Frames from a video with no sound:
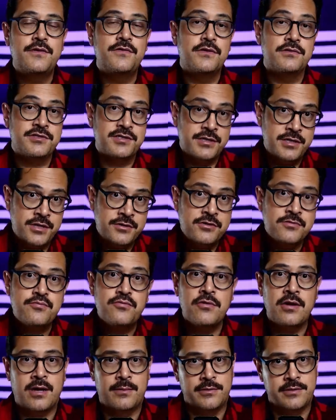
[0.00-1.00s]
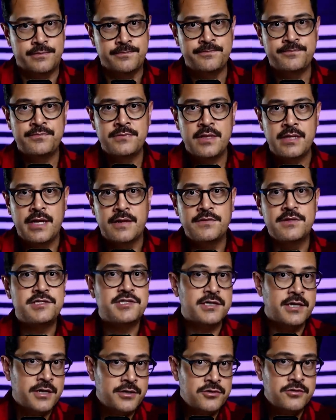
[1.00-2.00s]
There's another problem and
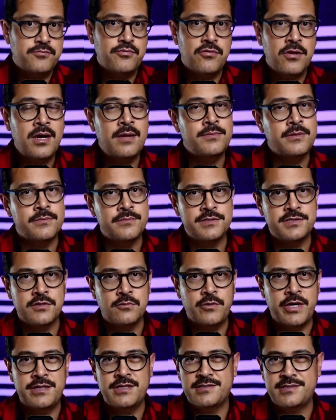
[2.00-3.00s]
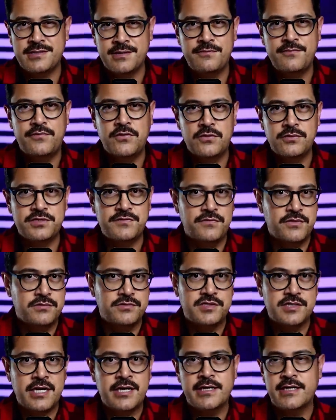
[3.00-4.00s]
this other problem is the way that some folks view
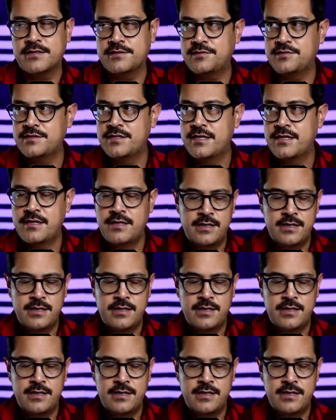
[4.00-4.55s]
science.